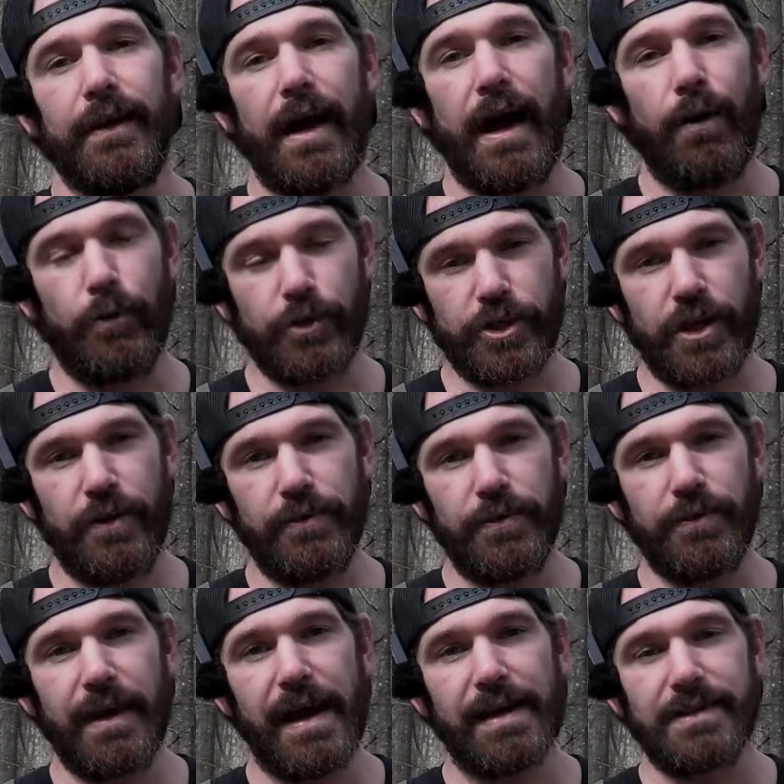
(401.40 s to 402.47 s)
I will show
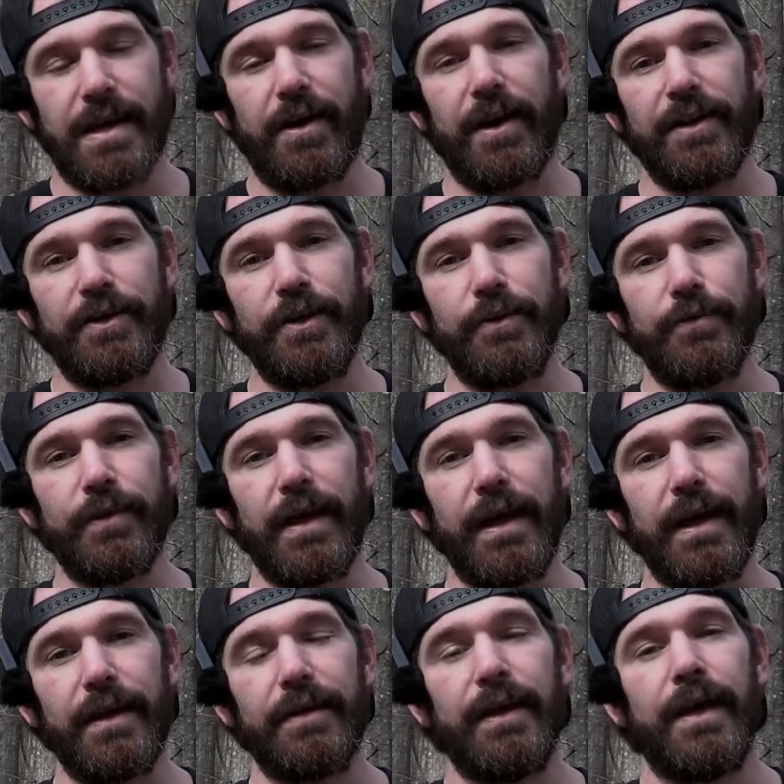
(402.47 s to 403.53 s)
you guys how I do
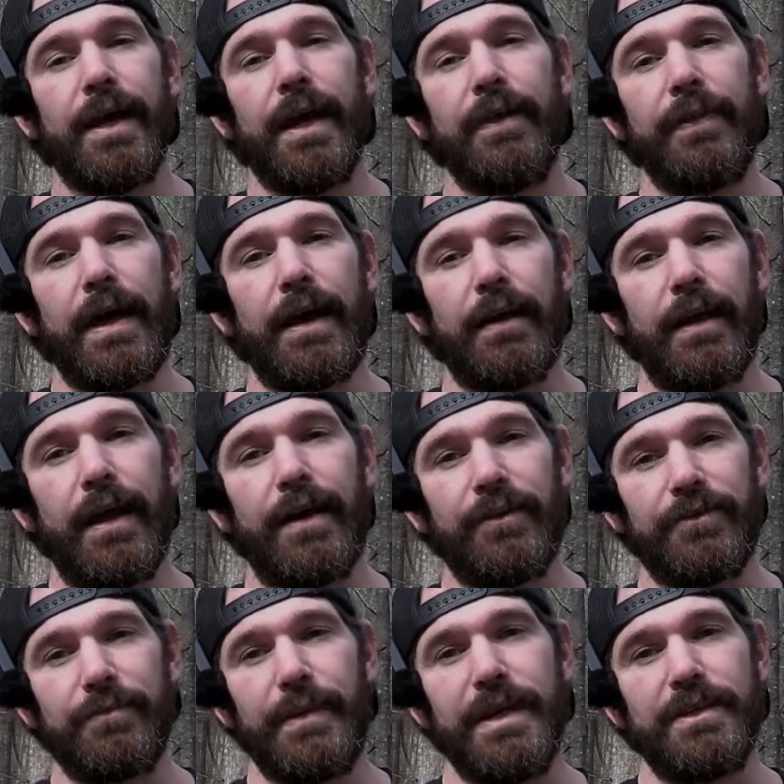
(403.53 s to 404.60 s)
that, and that
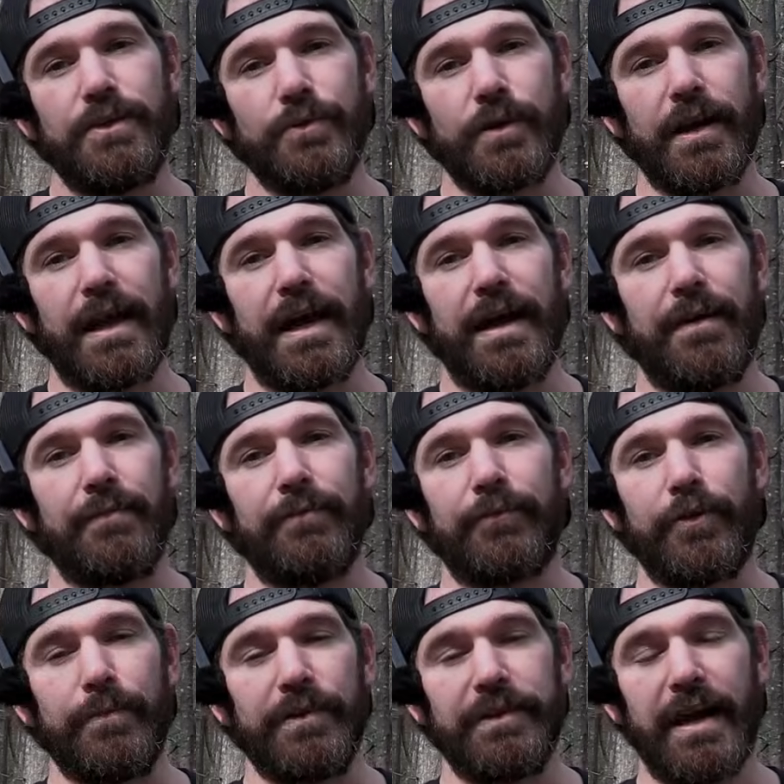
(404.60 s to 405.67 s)
allows me to climb
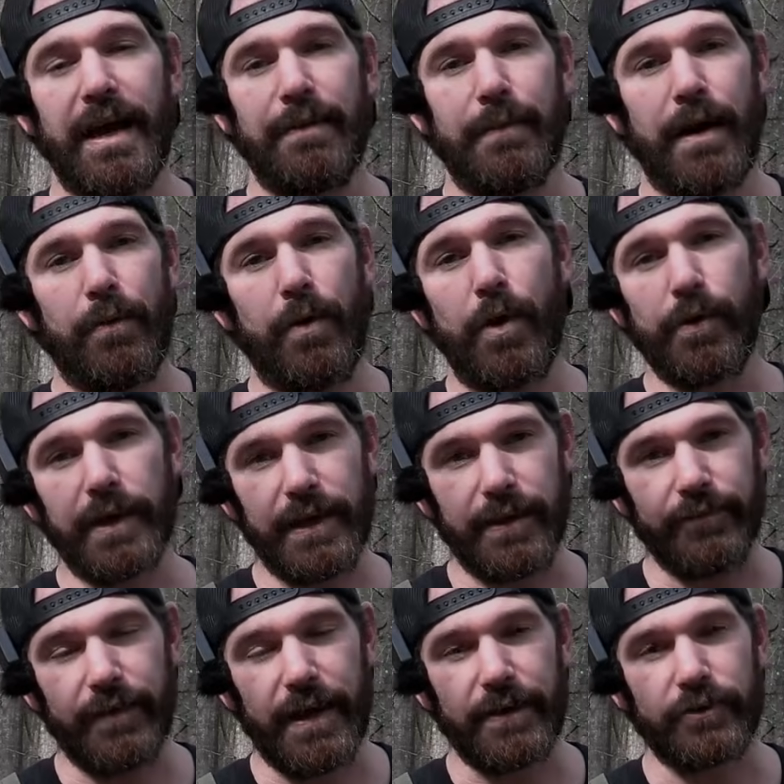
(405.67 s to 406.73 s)
from the time I walk in
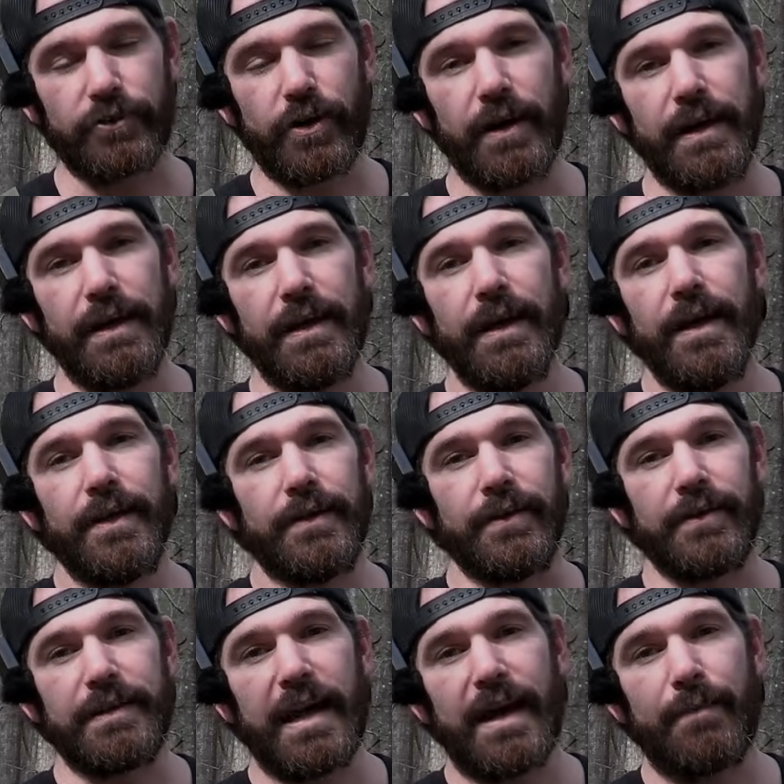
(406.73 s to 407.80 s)
and find a tree to
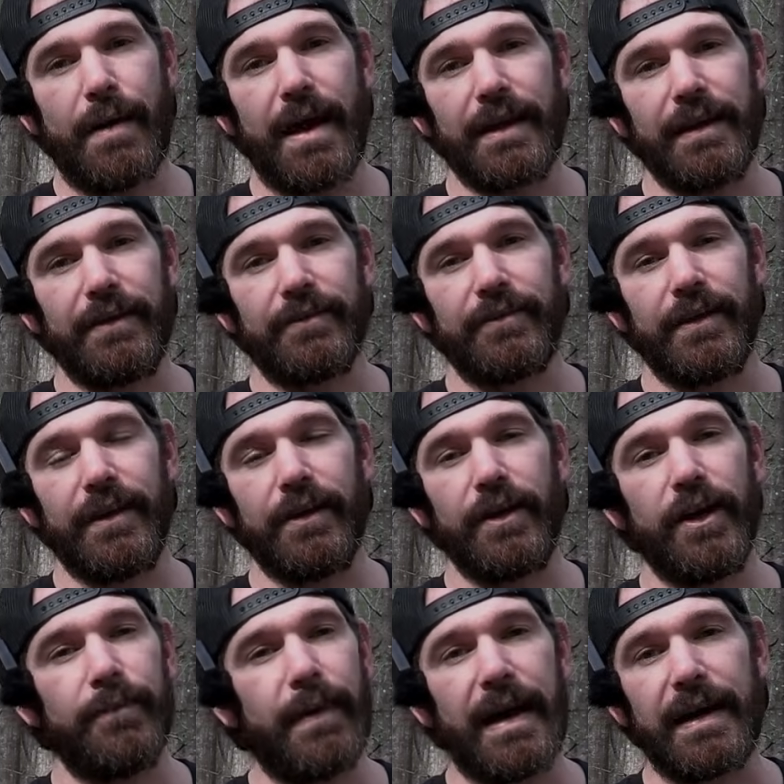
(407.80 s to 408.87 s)
the time I get set
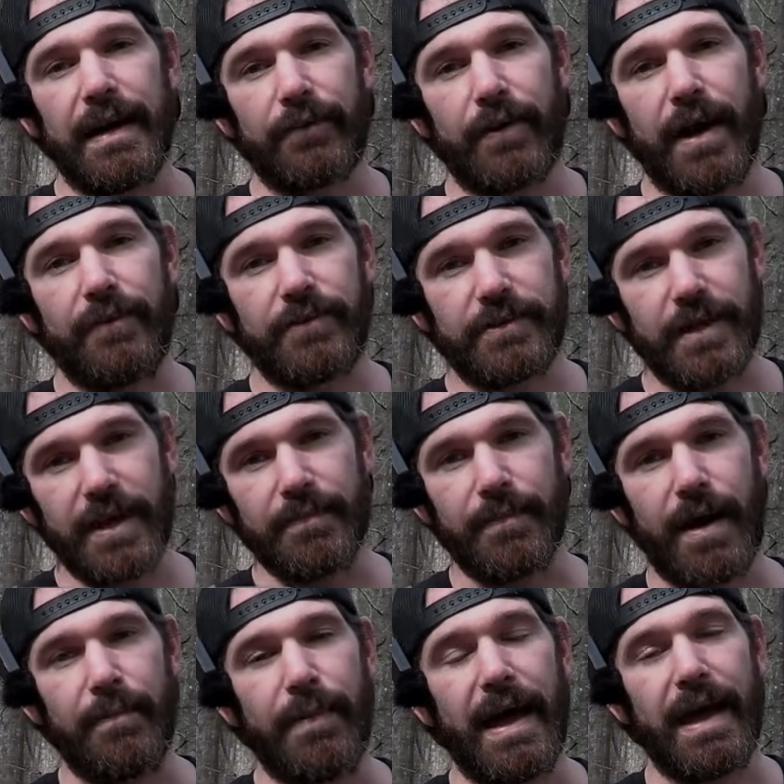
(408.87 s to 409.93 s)
up. I never have to take
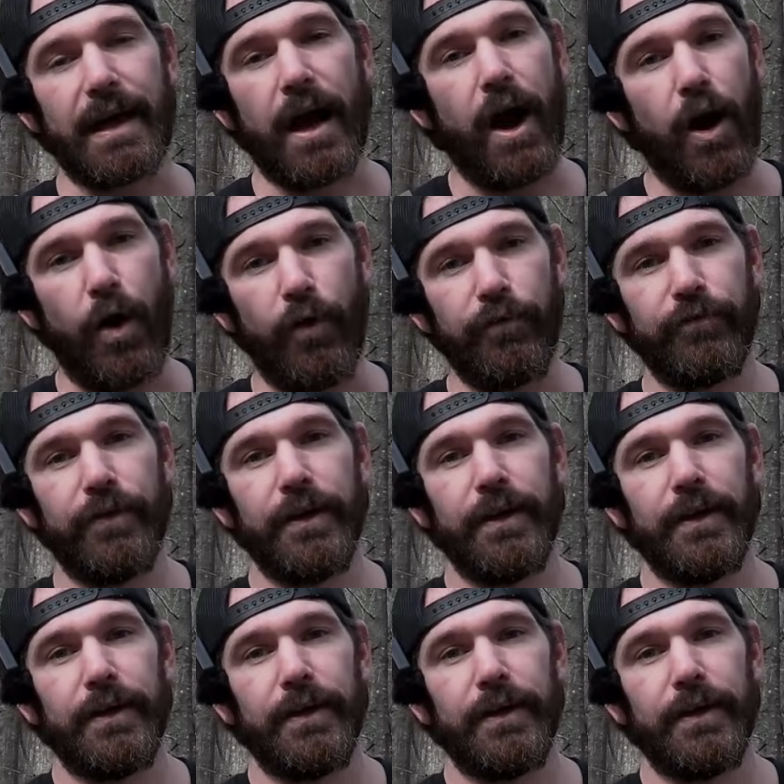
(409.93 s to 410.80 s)
my bag off.